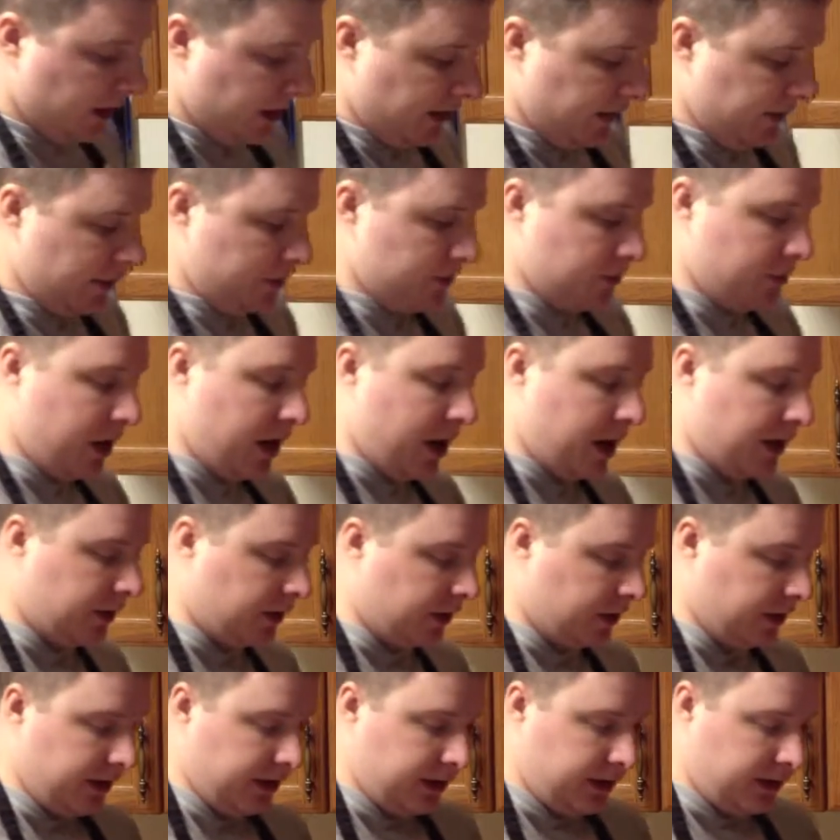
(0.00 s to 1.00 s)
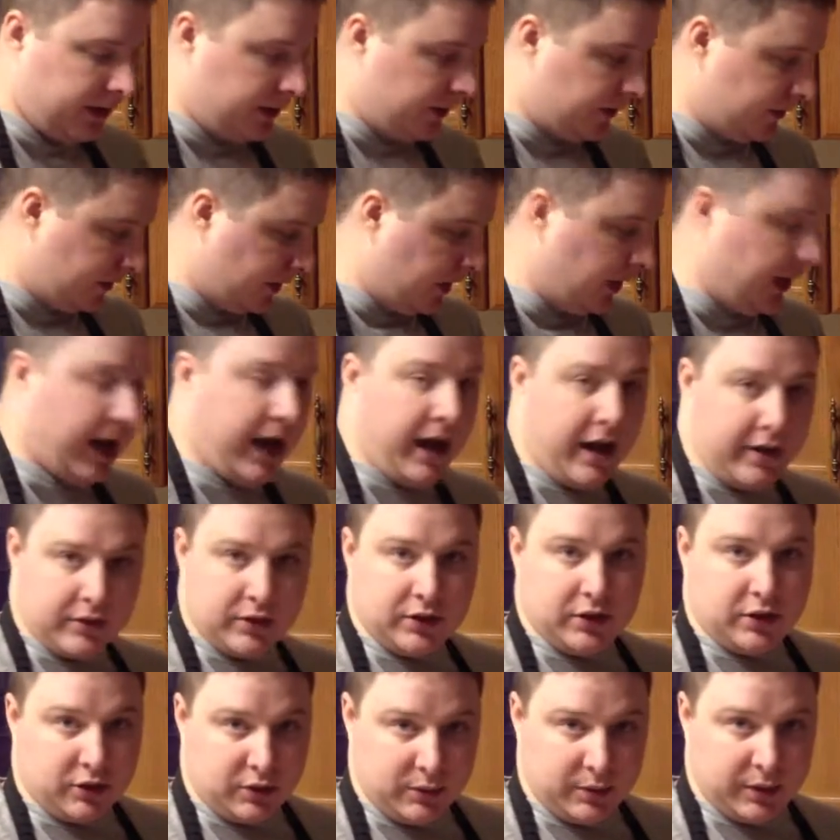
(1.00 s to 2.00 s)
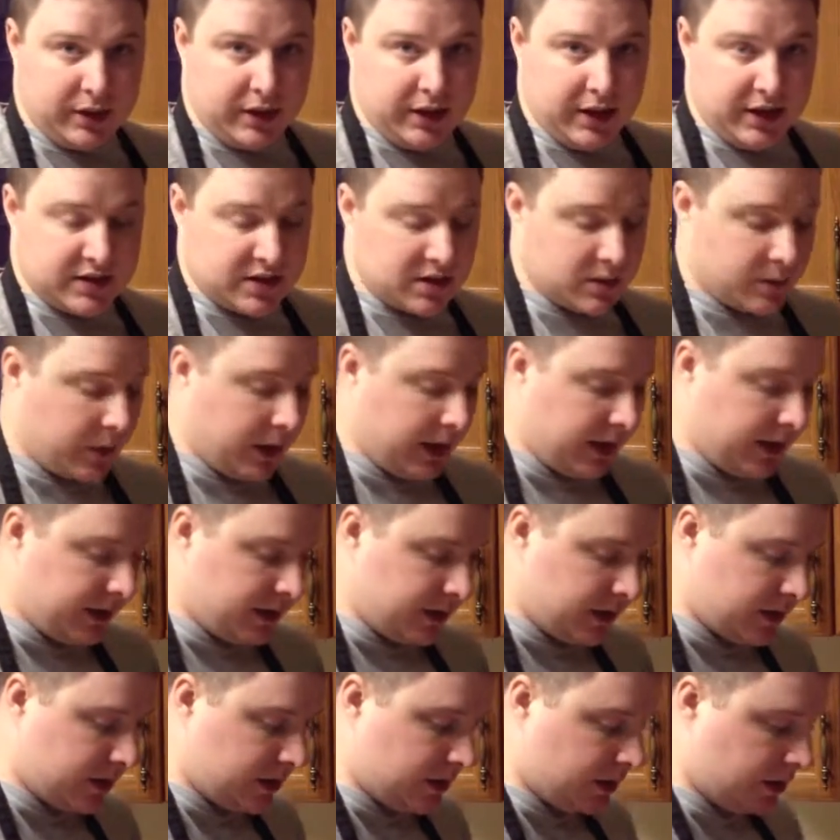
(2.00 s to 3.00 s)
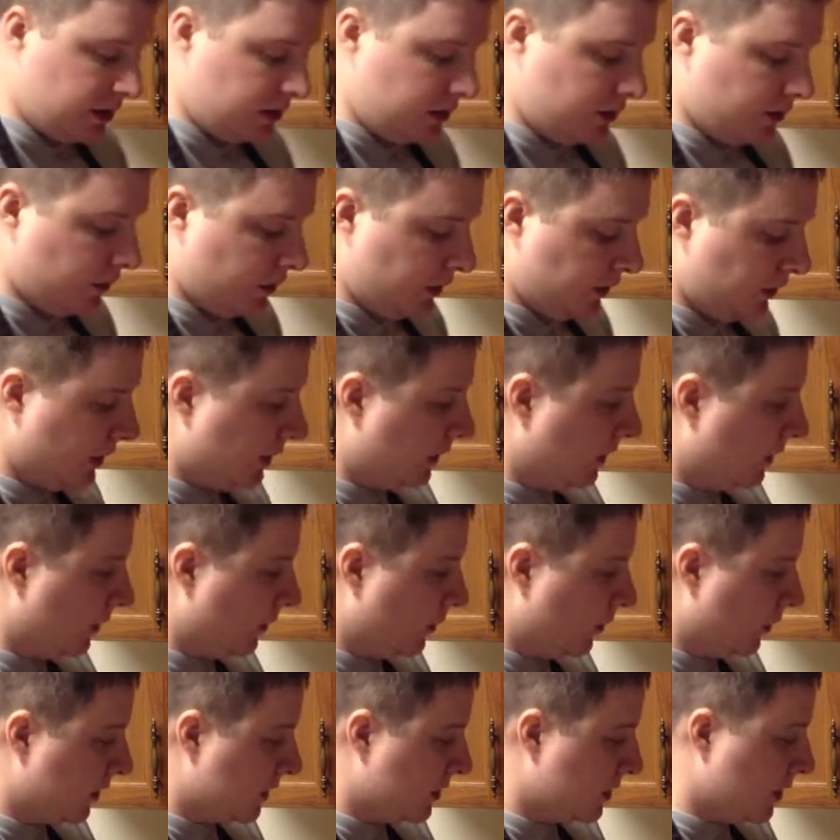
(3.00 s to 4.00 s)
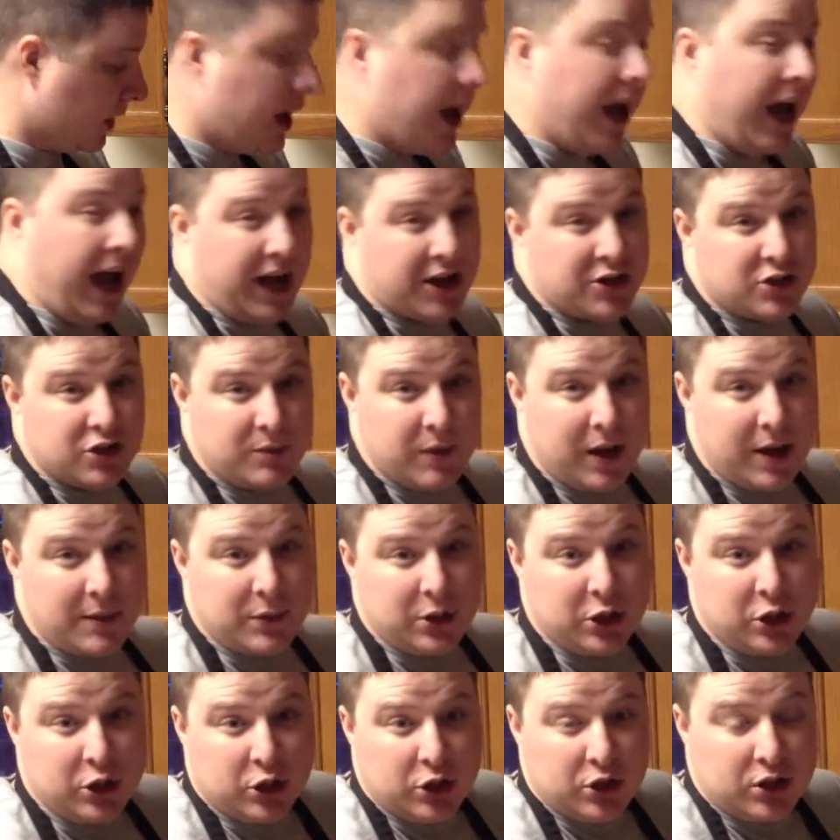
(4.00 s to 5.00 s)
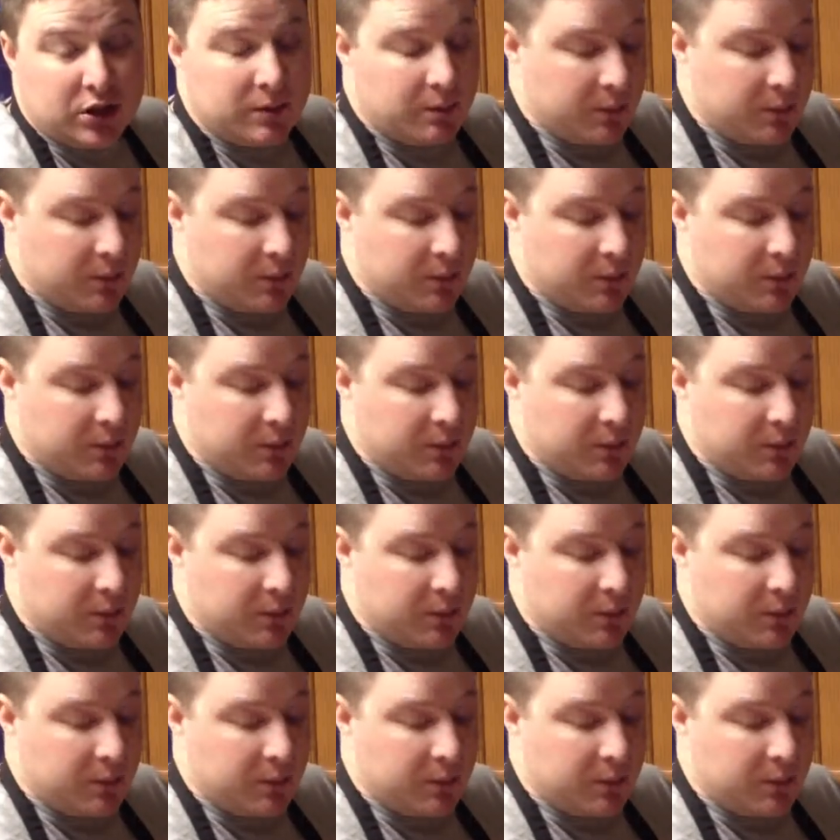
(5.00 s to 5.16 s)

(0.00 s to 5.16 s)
and then bottle it, it's going to have a little bit of that spice within them, which actually might be good,